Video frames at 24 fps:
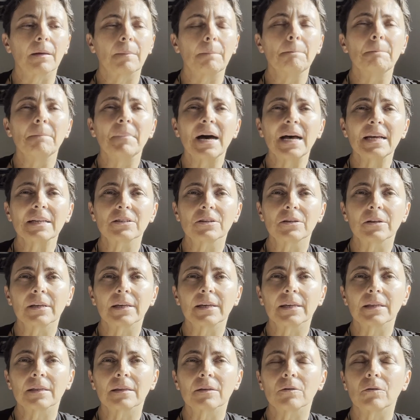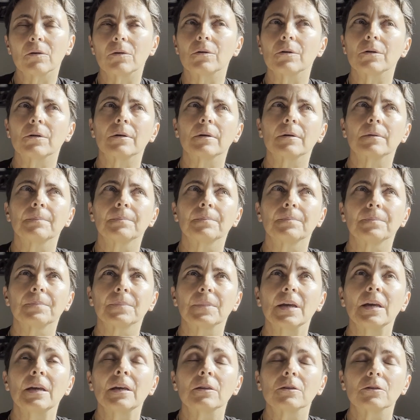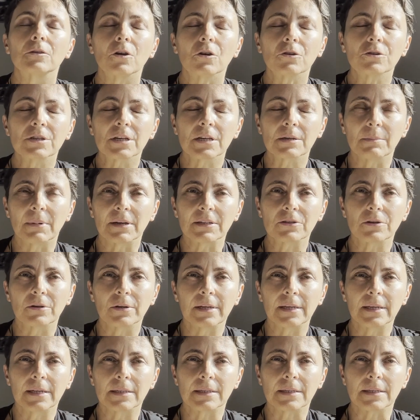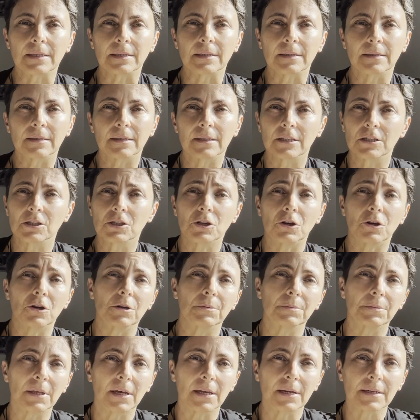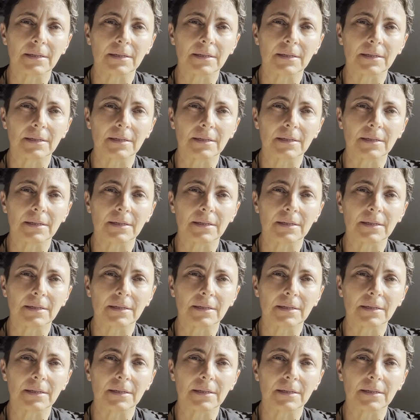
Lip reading: masculine or toxic masculinity, this term that